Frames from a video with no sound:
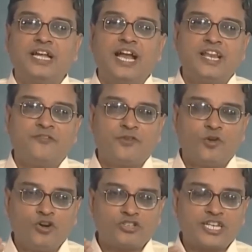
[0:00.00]
And if you
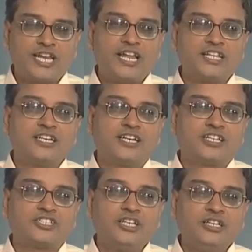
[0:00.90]
go to strain gauge
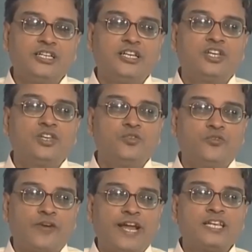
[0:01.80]
literature, you
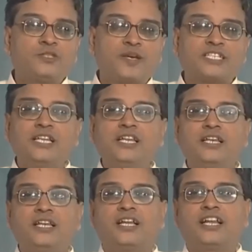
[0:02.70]
find
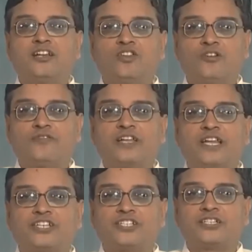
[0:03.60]
special grid
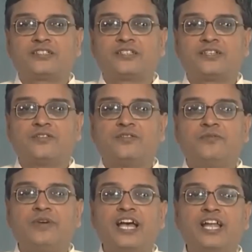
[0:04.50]
configurations
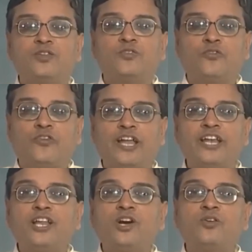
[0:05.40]
where you
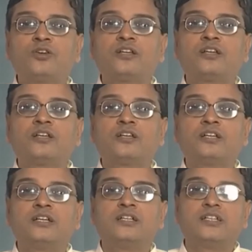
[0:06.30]
find out
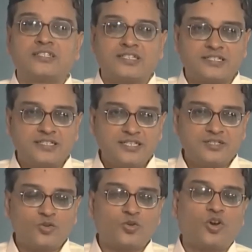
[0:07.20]
the stresses.
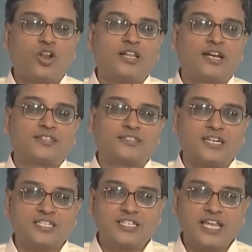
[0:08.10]
So, you call that a
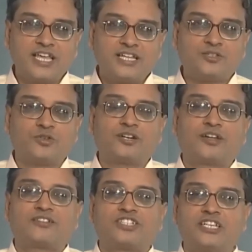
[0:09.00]
stress gauge, have
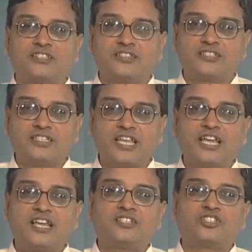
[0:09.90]
shear stress
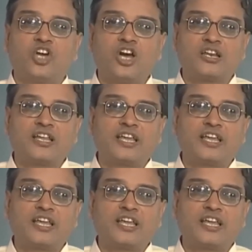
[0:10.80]
gauge, torque